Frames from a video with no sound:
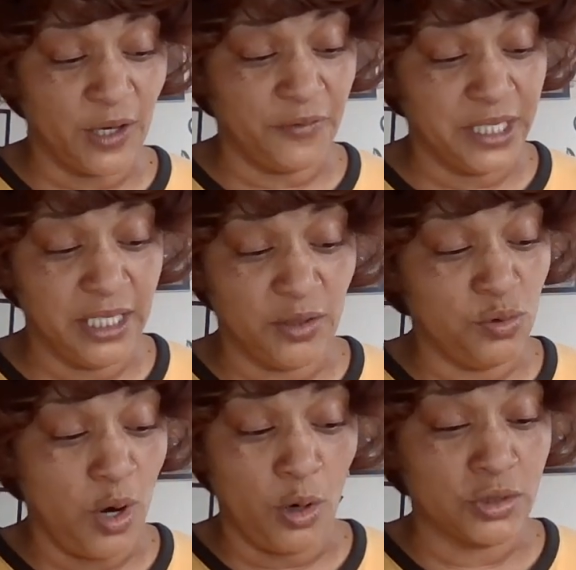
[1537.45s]
over here
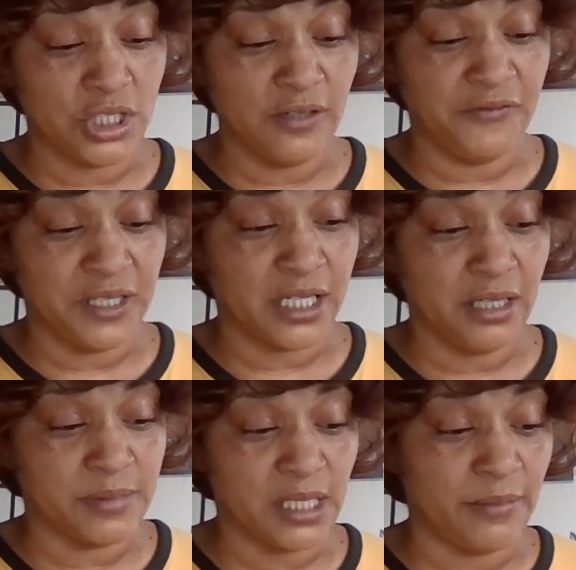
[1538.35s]
who whole shit finna
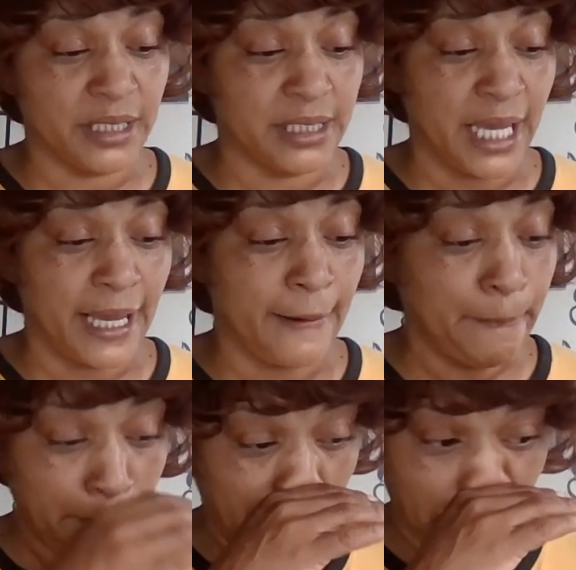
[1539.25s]
come tumbling down